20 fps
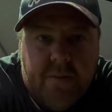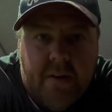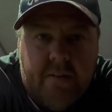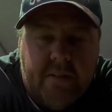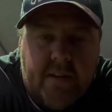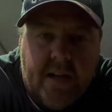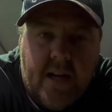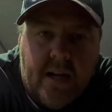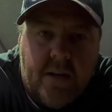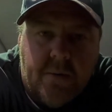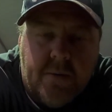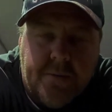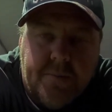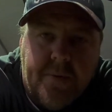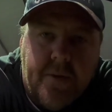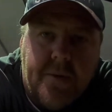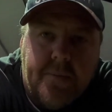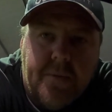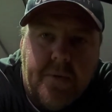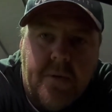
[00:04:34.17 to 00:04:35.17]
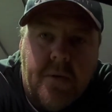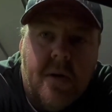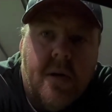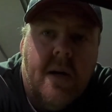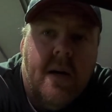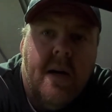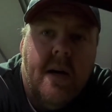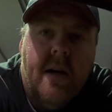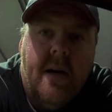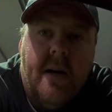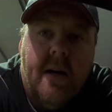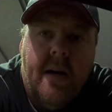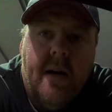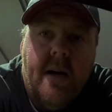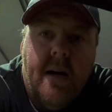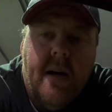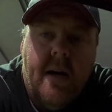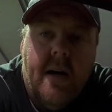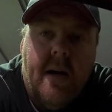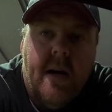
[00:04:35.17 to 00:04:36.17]
favourite colour was purple.
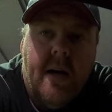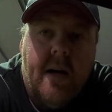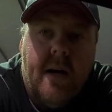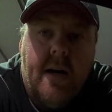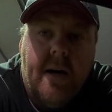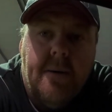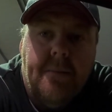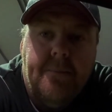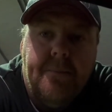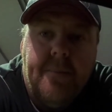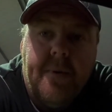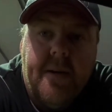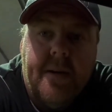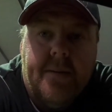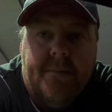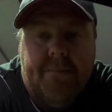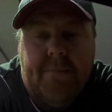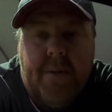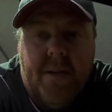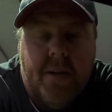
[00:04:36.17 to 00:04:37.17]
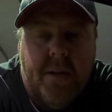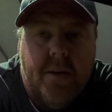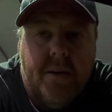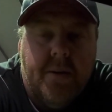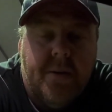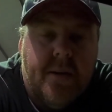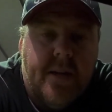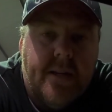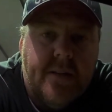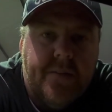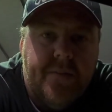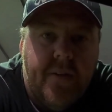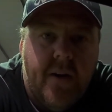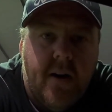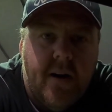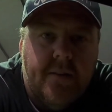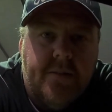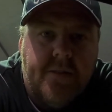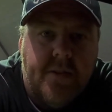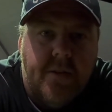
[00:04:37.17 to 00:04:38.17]
But you know, he's
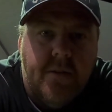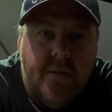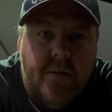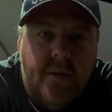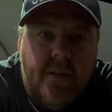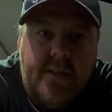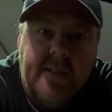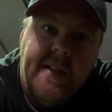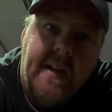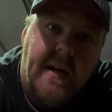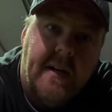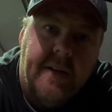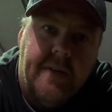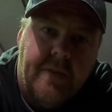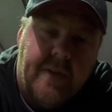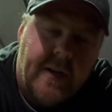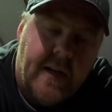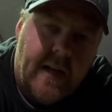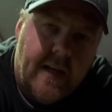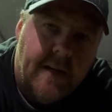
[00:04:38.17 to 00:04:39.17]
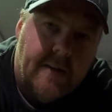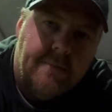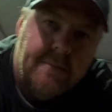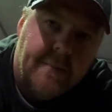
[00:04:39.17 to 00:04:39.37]
5, so it's now a different colour.